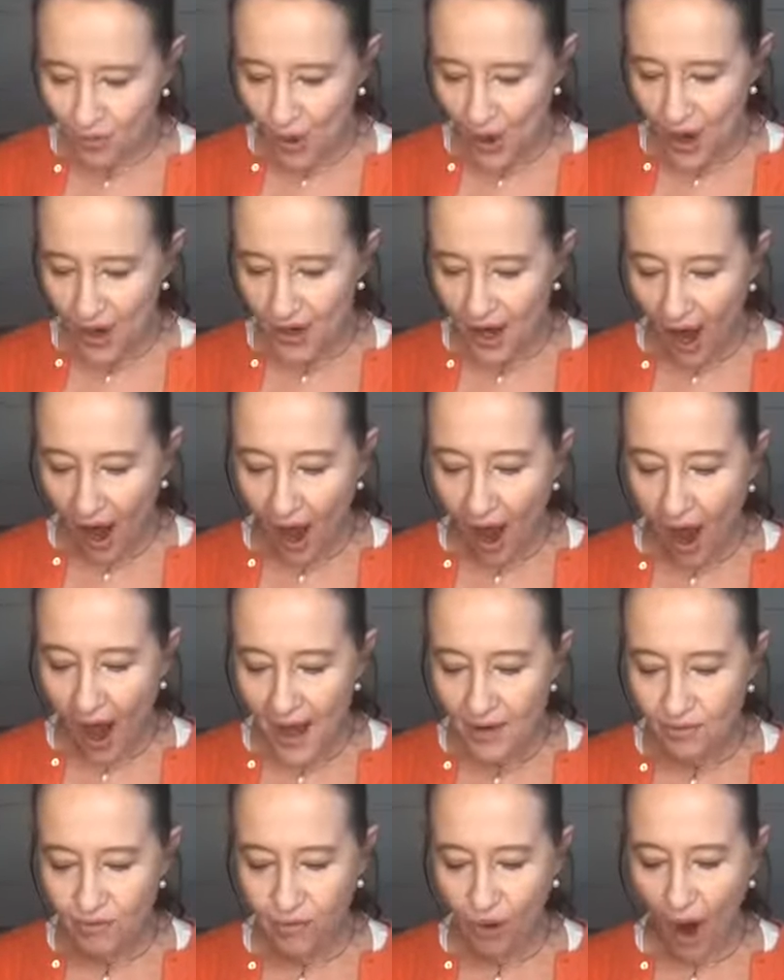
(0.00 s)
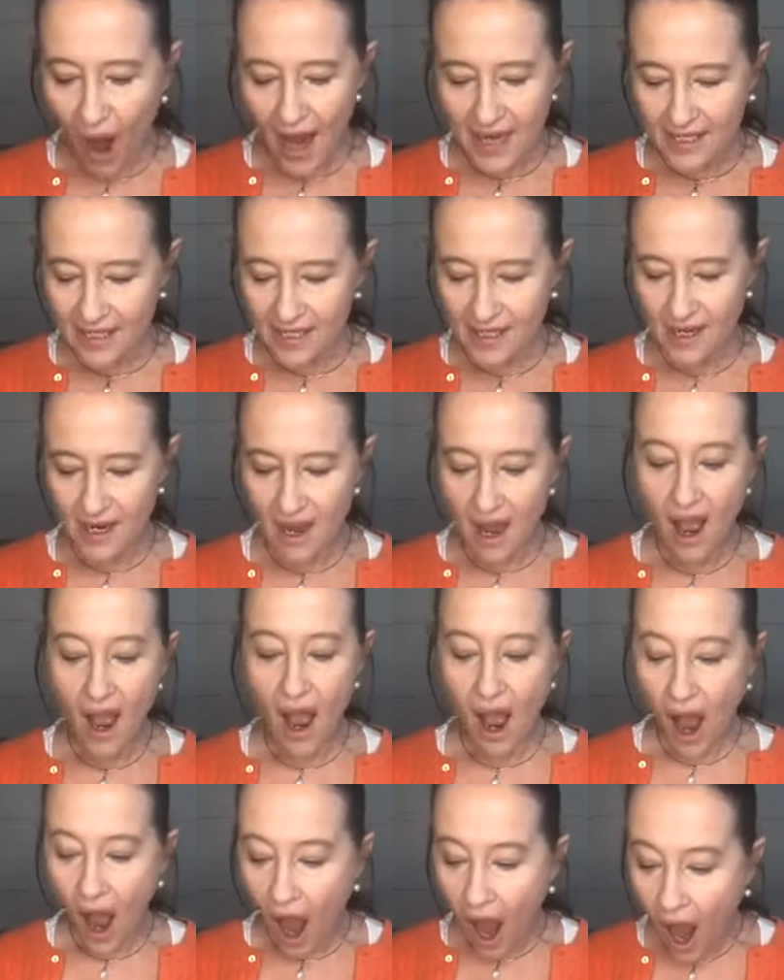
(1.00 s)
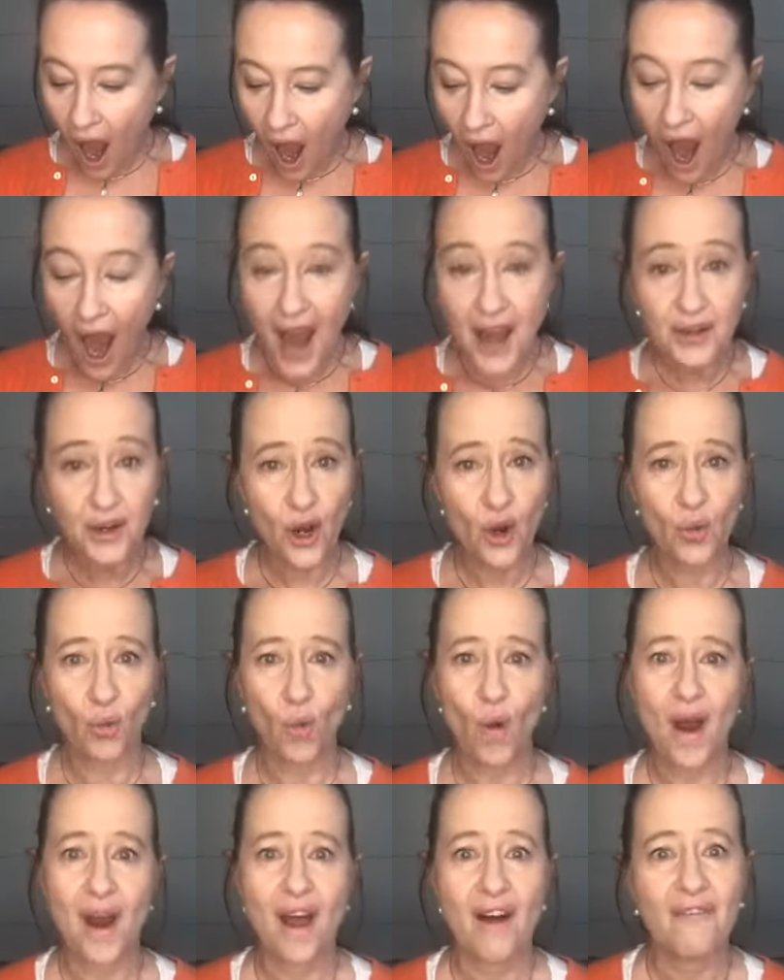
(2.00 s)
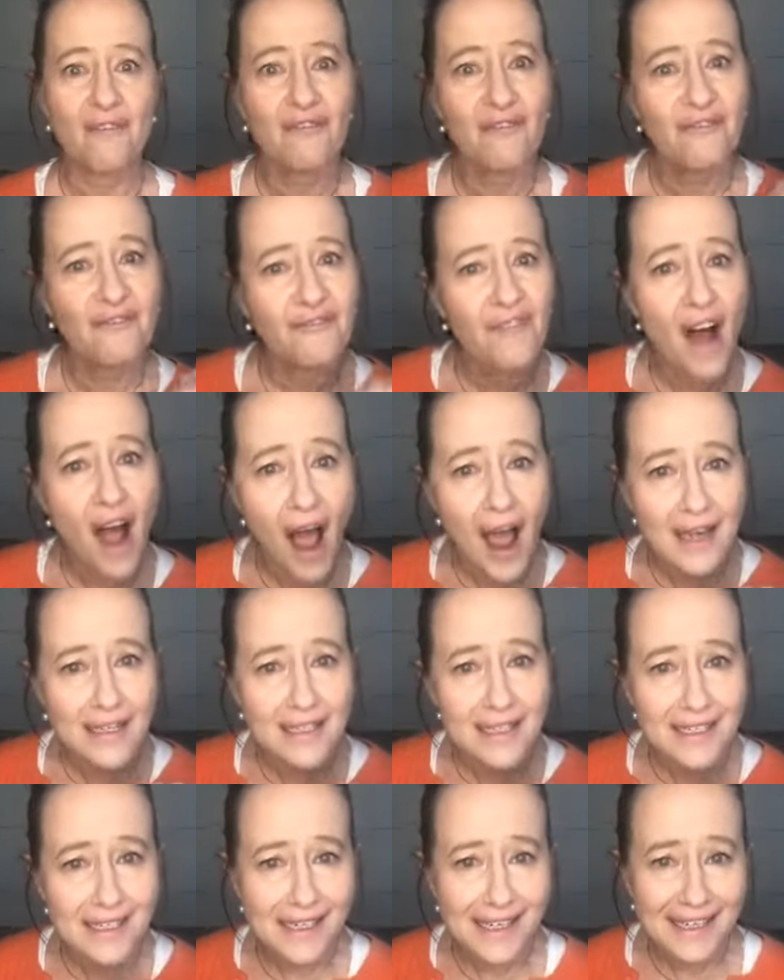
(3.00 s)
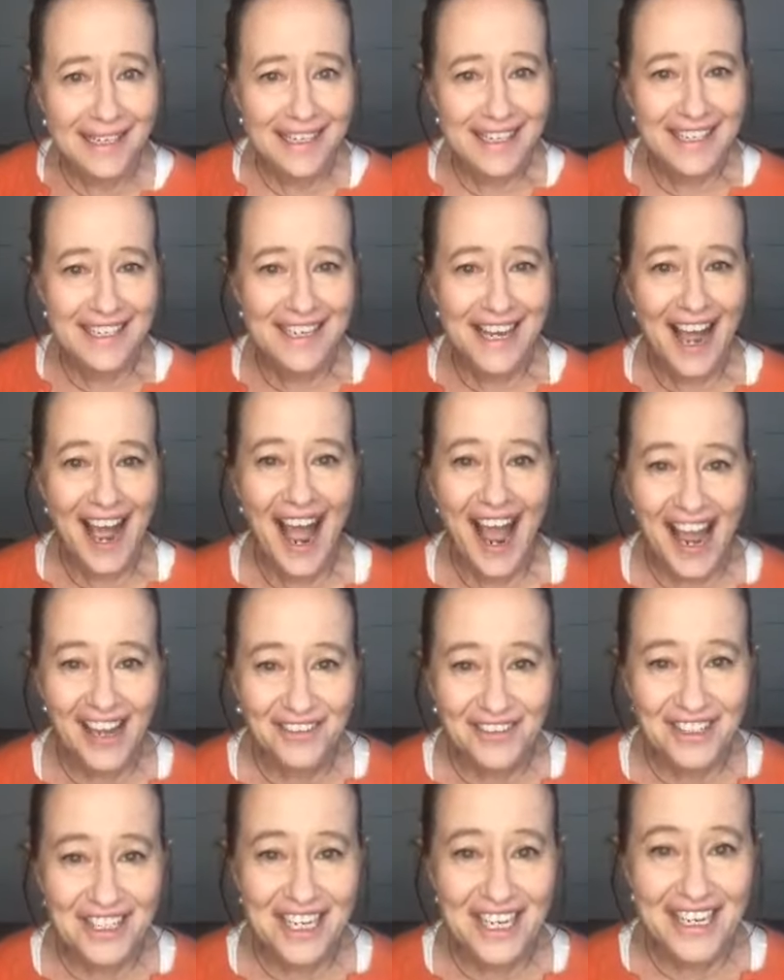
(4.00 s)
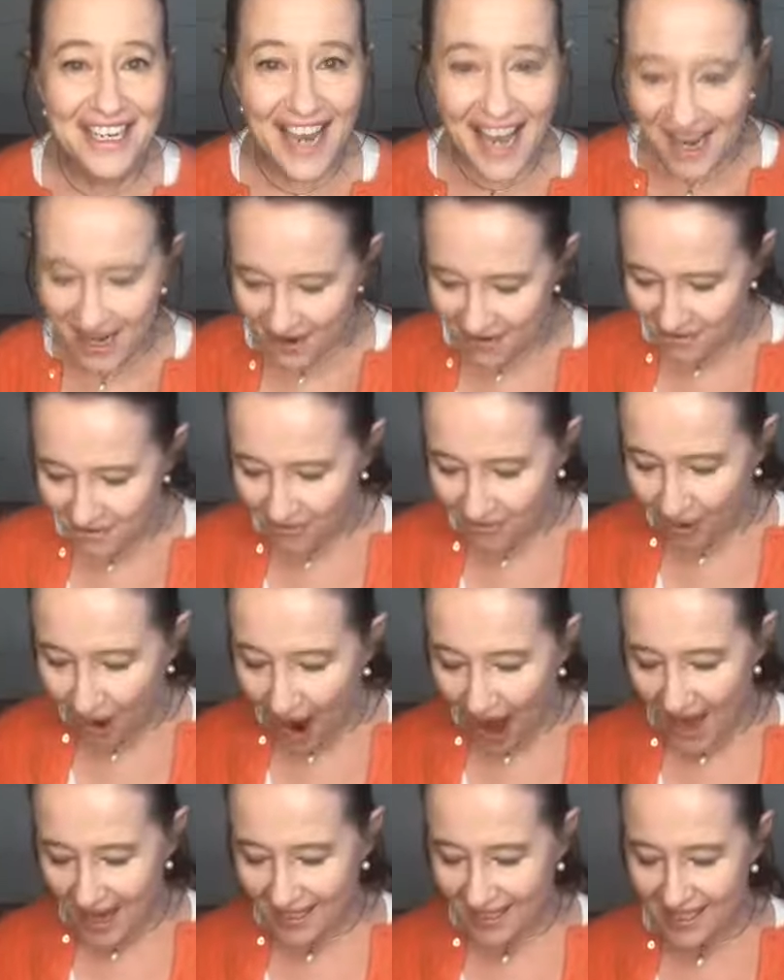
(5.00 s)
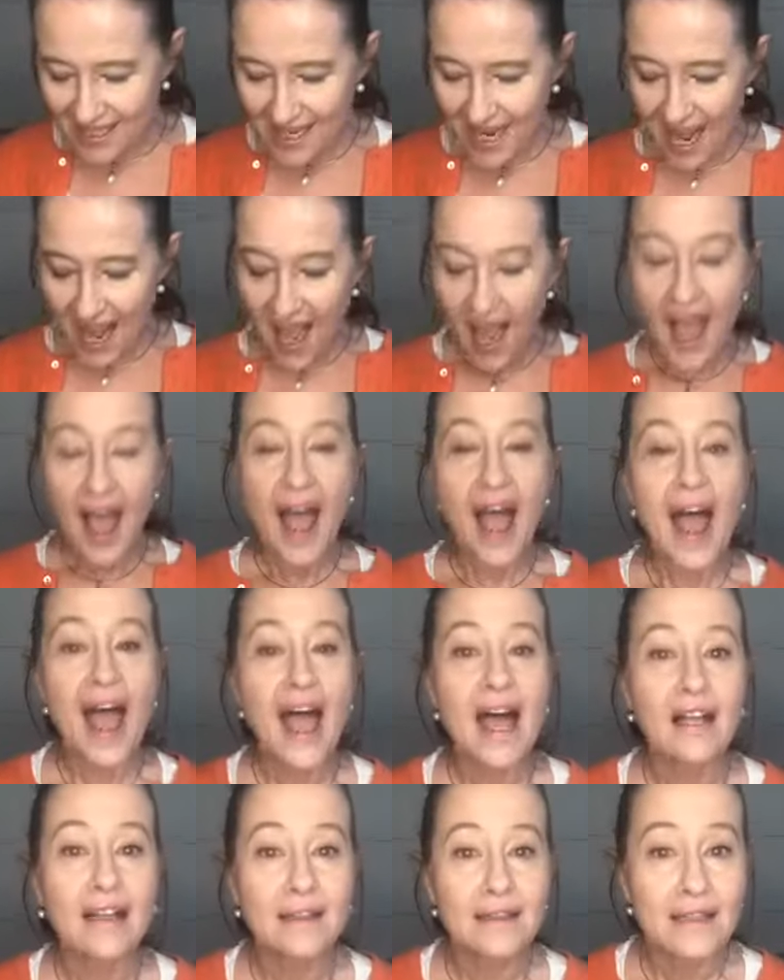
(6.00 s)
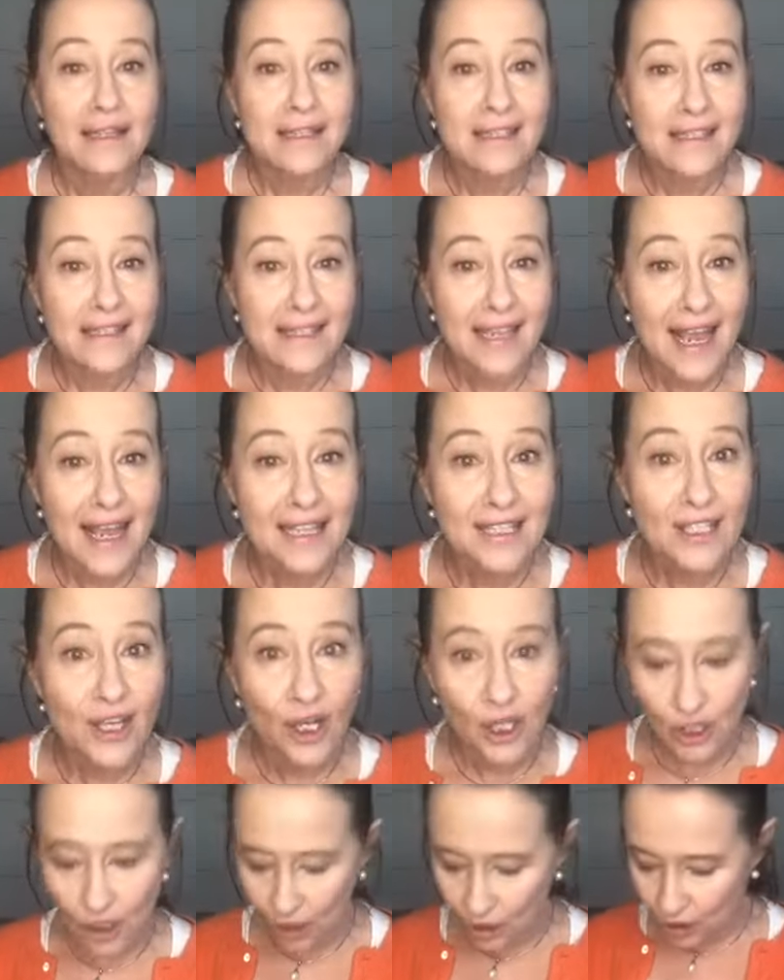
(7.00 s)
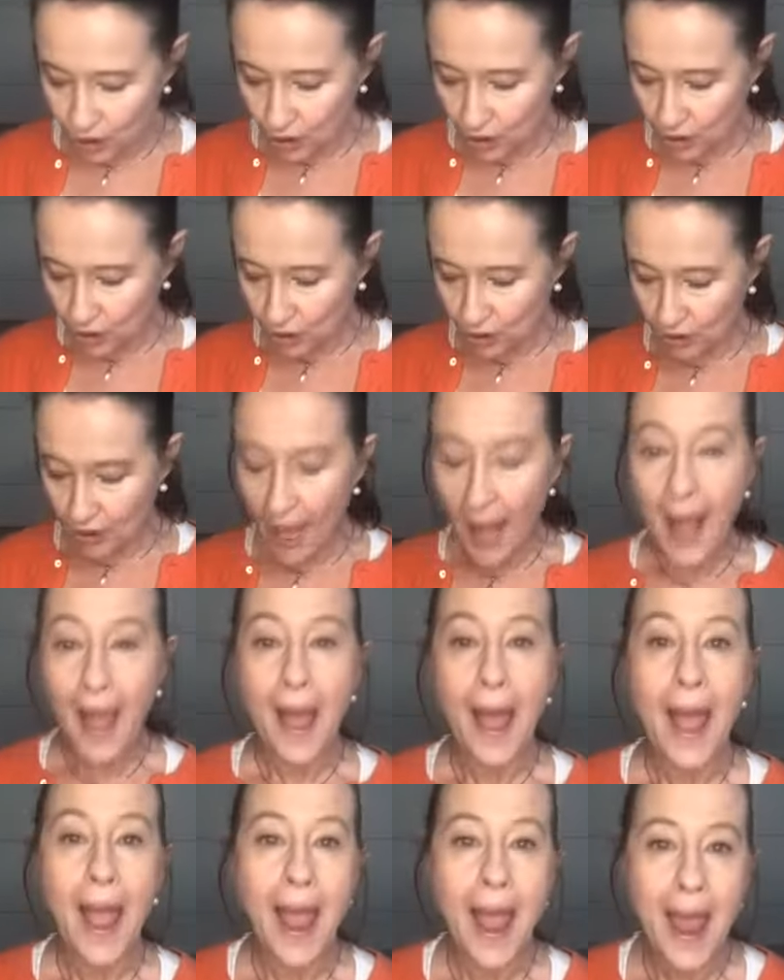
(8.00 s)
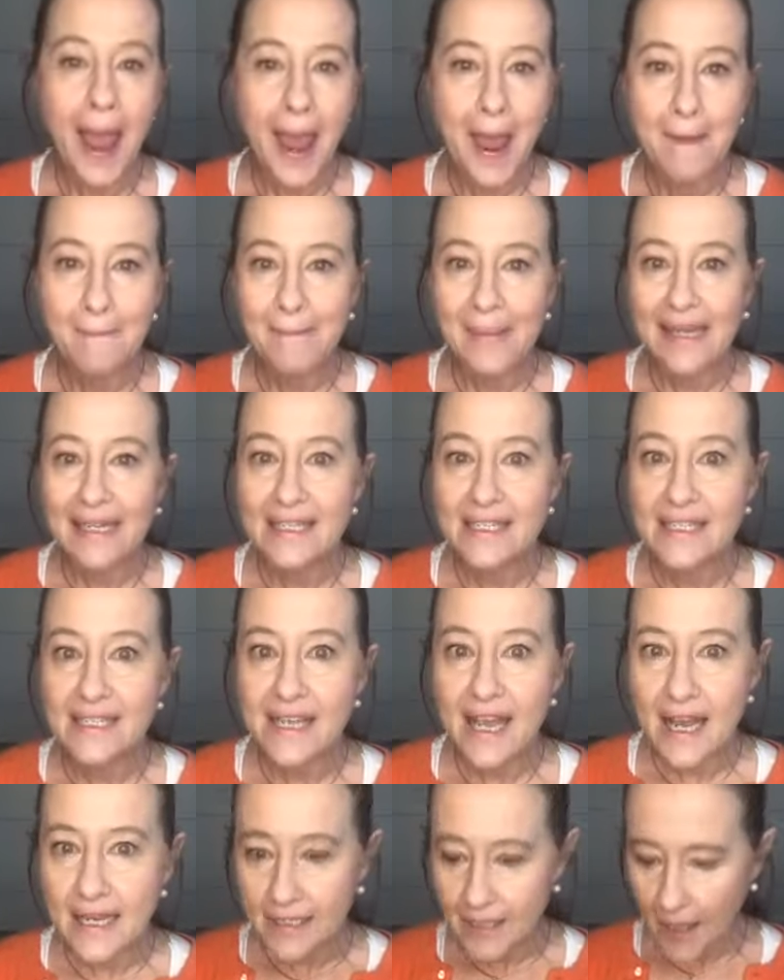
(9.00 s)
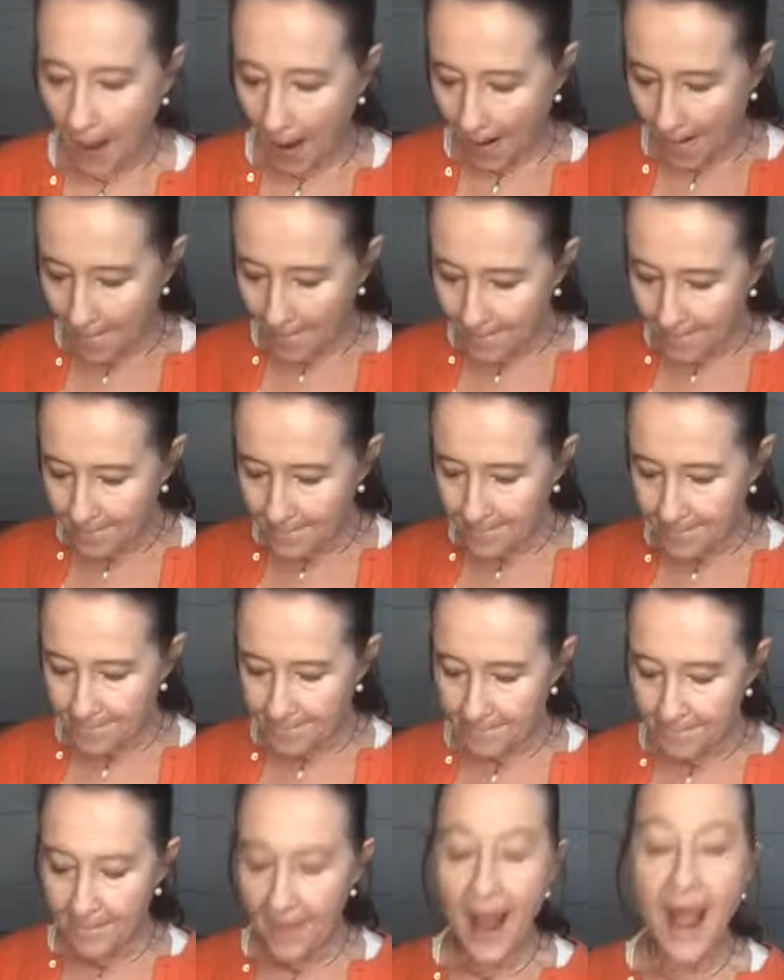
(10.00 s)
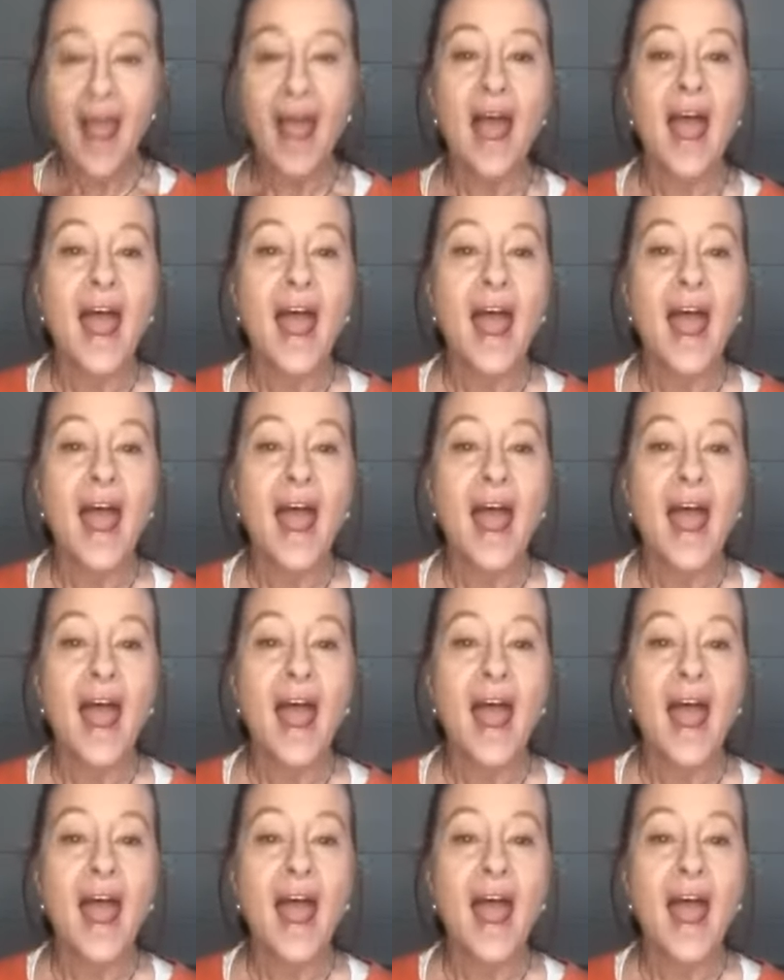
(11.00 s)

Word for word: word I write. I don't want to fight to have to get it right. L says all. M says mmm.